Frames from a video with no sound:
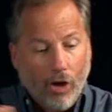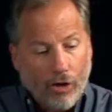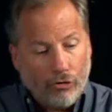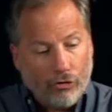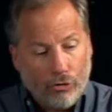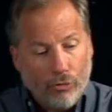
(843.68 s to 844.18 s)

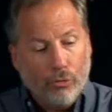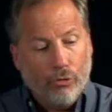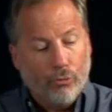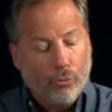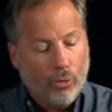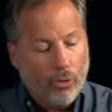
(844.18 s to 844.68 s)
unto
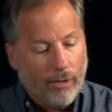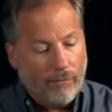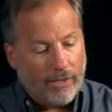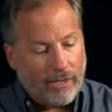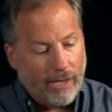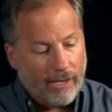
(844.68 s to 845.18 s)
the rule of
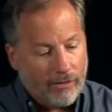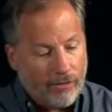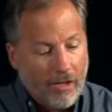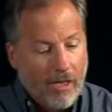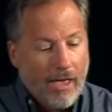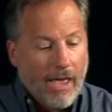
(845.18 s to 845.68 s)
the kings.
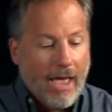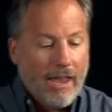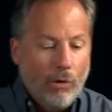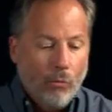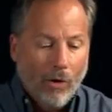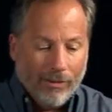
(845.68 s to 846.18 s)
And
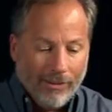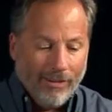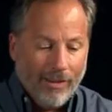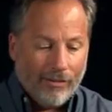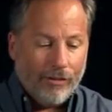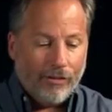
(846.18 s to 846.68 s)
it wasn't
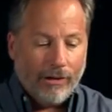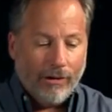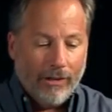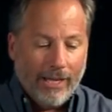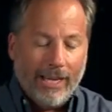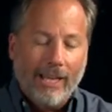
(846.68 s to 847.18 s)

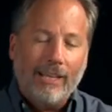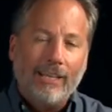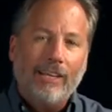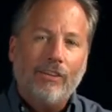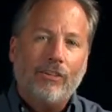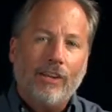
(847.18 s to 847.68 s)
necessarily, at
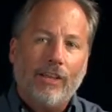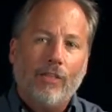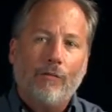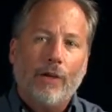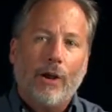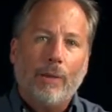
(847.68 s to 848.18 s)
least in
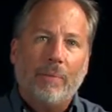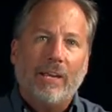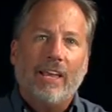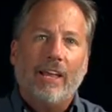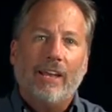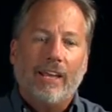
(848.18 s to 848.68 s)
the very
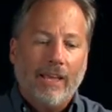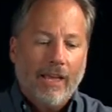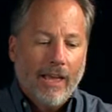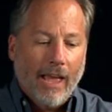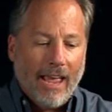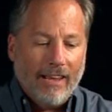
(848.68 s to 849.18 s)
beginning,
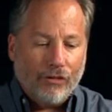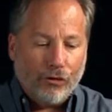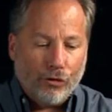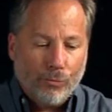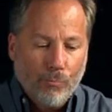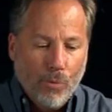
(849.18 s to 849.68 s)
a
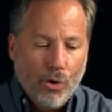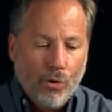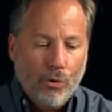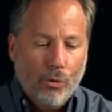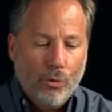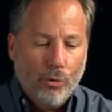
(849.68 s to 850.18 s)

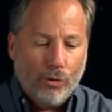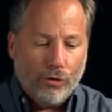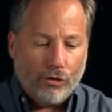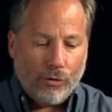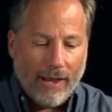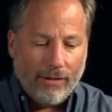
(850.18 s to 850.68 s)
smooth
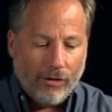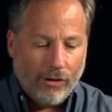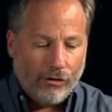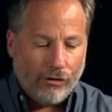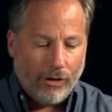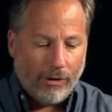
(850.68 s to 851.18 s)

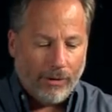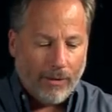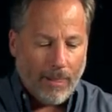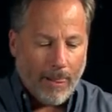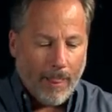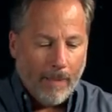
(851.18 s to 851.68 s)
transition.
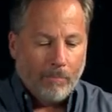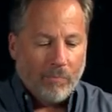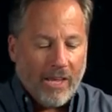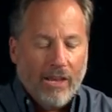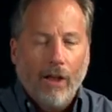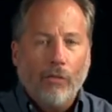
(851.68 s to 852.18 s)

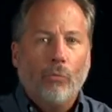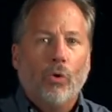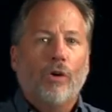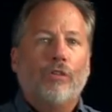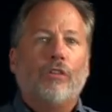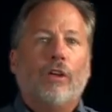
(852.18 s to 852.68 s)
In other
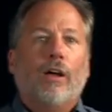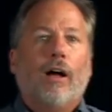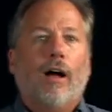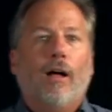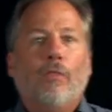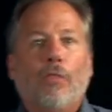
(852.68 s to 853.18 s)
words,
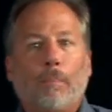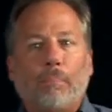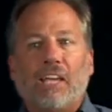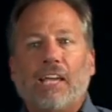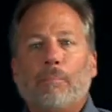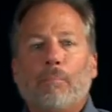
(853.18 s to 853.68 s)
the
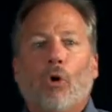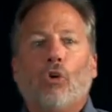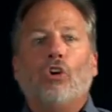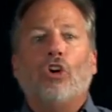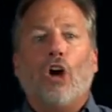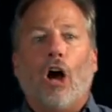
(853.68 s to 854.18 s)

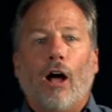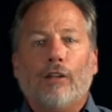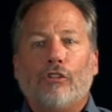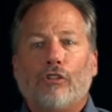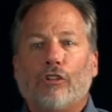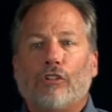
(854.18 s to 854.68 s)
people
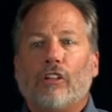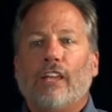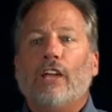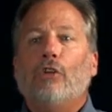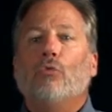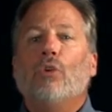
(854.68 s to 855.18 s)

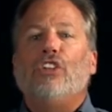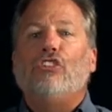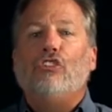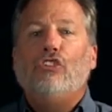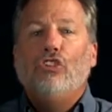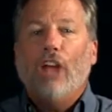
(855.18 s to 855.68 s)
consciously
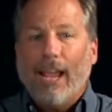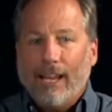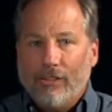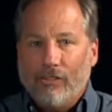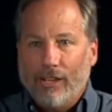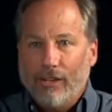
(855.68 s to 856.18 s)

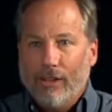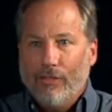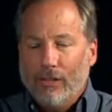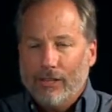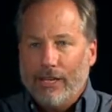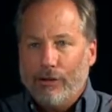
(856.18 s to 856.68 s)
rejected
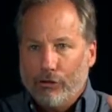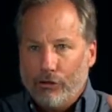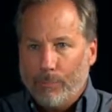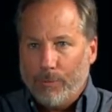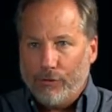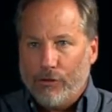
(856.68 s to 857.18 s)
the
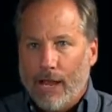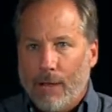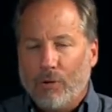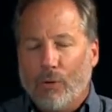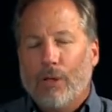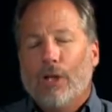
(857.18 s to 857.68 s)
leadership of
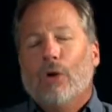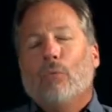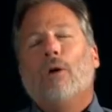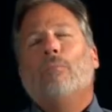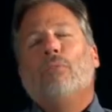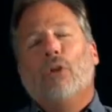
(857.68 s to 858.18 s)
Samuel.
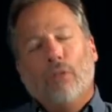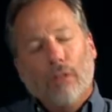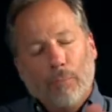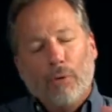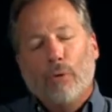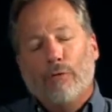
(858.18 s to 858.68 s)
Well, no,
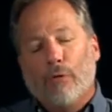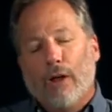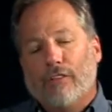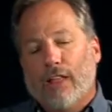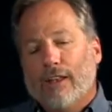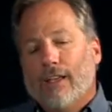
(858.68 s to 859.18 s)
let me
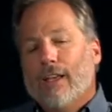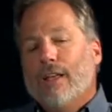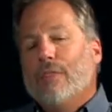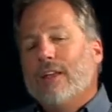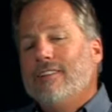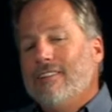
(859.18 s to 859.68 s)
rephrase that.
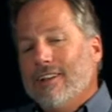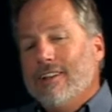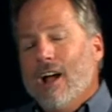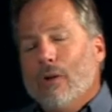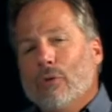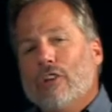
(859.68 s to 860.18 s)
They did
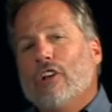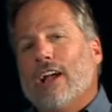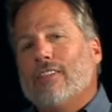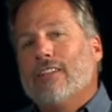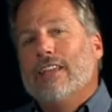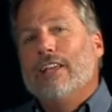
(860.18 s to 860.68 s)
not
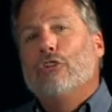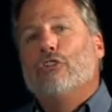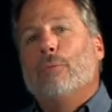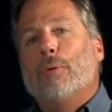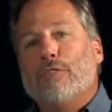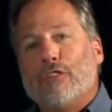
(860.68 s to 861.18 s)
reject the
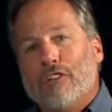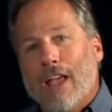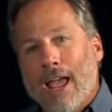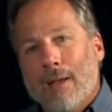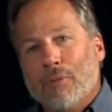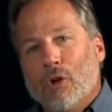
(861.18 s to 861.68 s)
leadership of
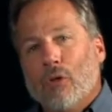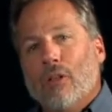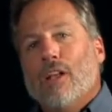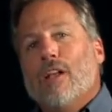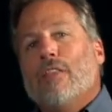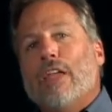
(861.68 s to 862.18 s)
Samuel,
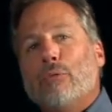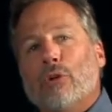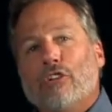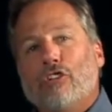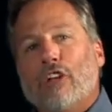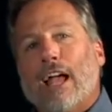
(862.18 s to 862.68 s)
they
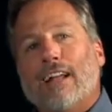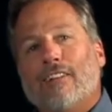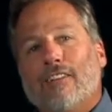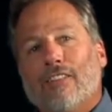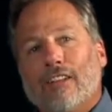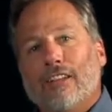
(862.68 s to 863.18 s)

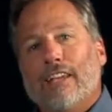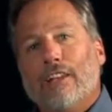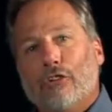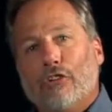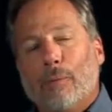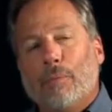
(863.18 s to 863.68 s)
rejected the
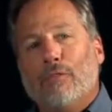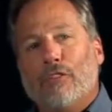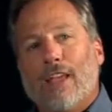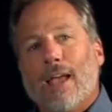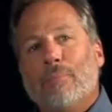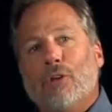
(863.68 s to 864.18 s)
leadership of
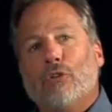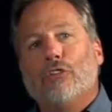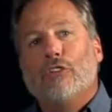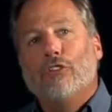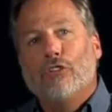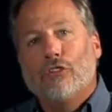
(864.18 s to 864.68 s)

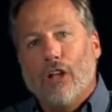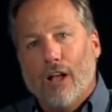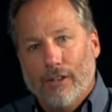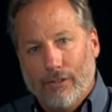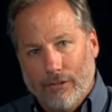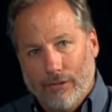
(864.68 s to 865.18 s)
Samuel's
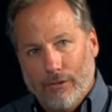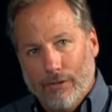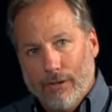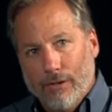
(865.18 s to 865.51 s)
sons.